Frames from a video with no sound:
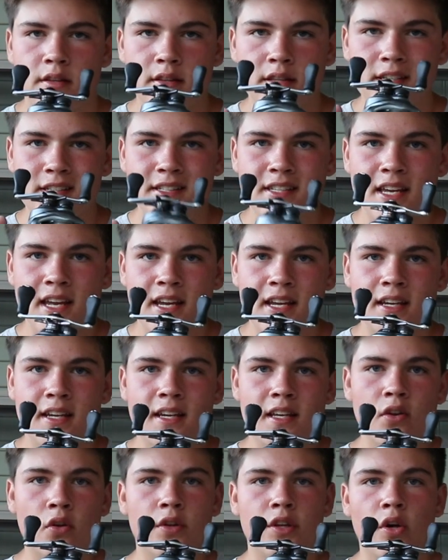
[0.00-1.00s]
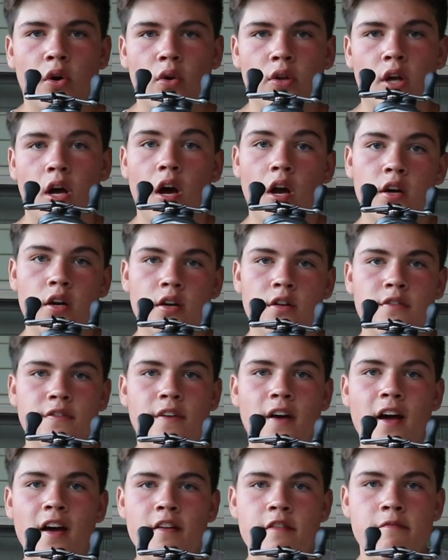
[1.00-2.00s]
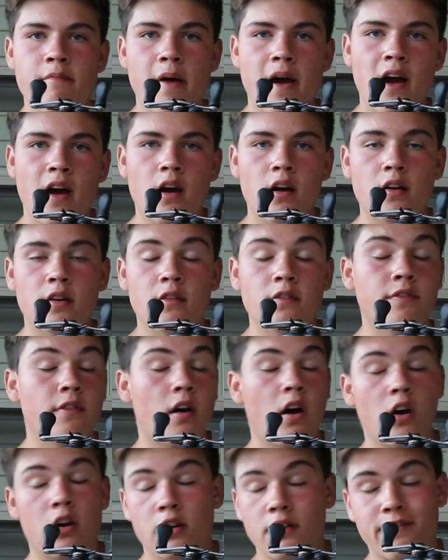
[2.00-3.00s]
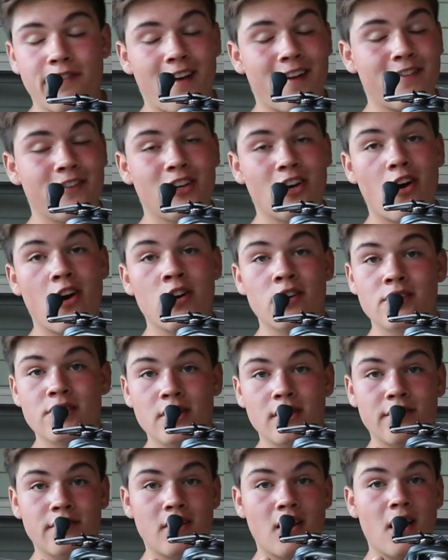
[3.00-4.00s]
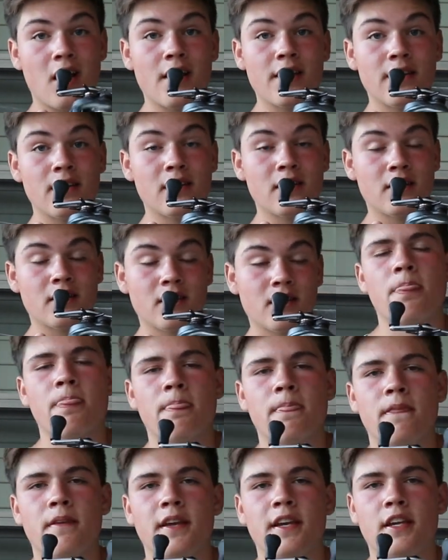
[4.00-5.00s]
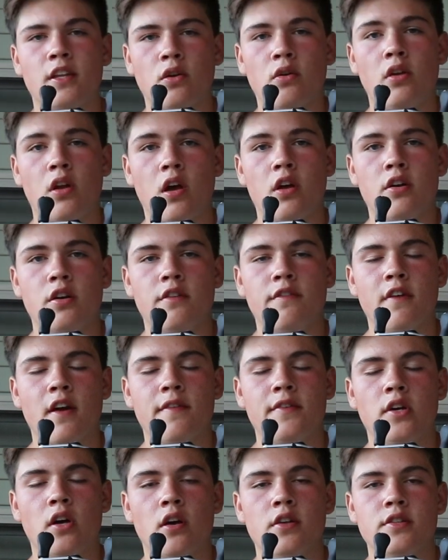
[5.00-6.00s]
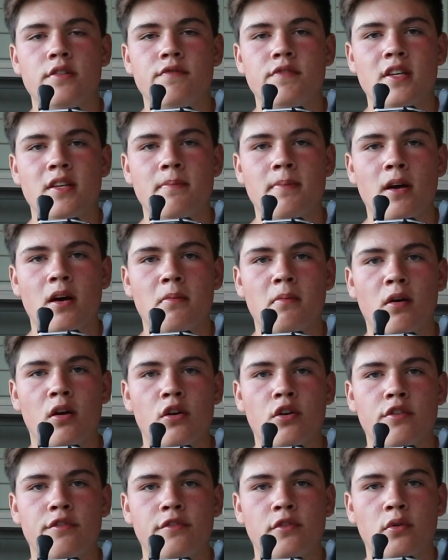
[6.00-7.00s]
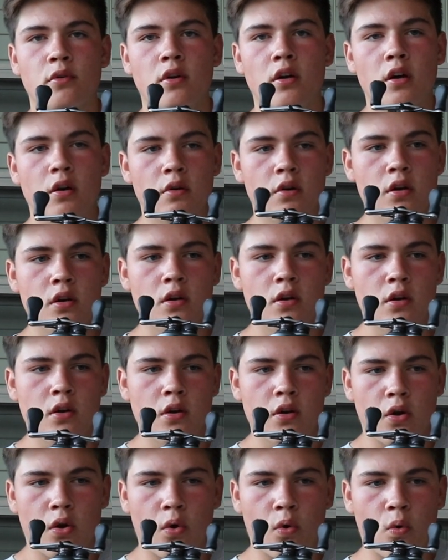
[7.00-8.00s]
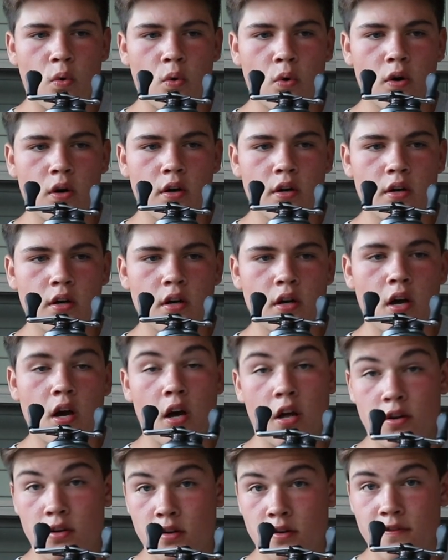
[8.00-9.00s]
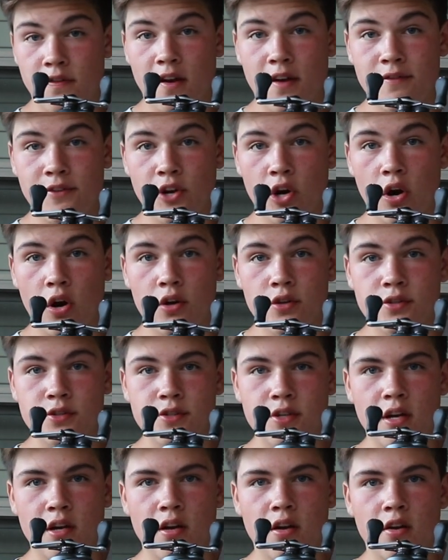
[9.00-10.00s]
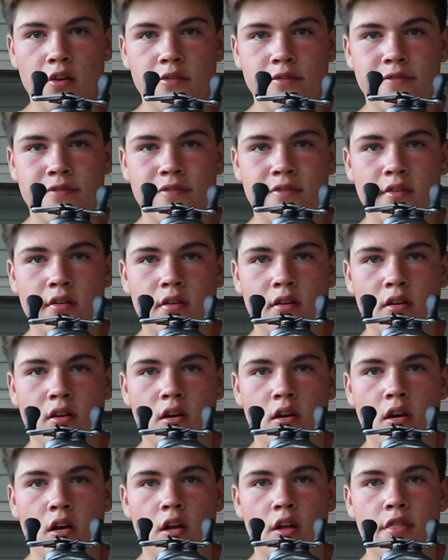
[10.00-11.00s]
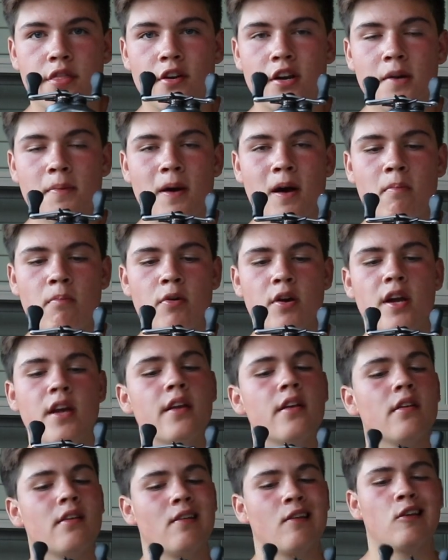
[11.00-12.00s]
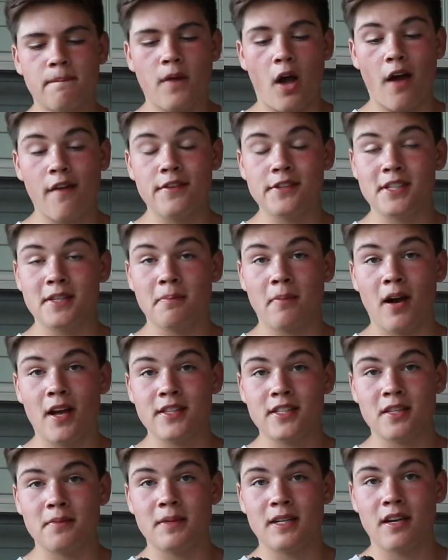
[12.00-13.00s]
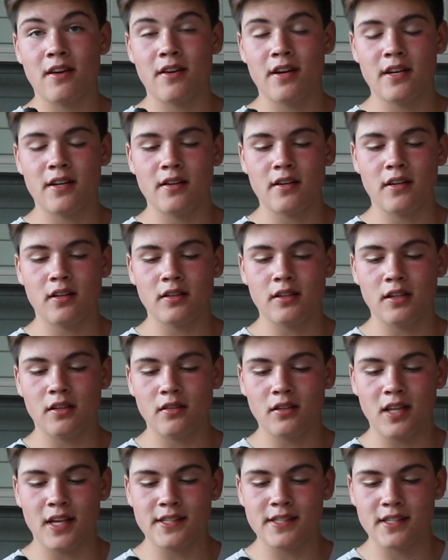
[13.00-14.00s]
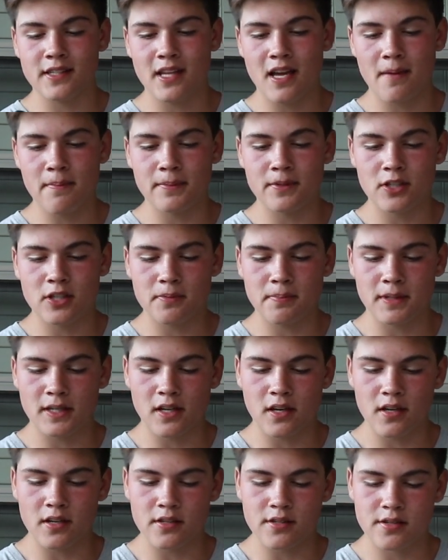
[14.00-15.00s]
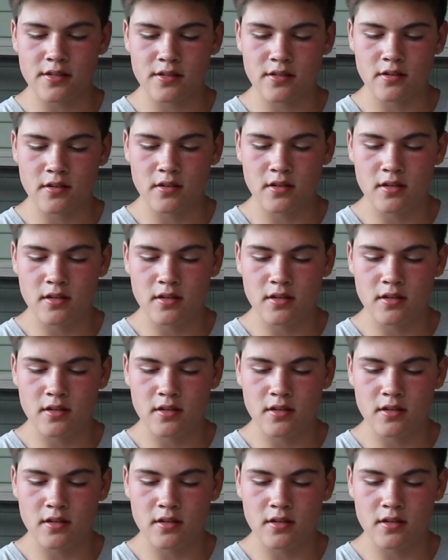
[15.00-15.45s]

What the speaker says: this thing can only hold 105 yards of line. It can hold 105 yards of 10-pound monofluoro, or 105 yards of 30-pound braid. Obviously mine's gonna be carrying a little less than that, just because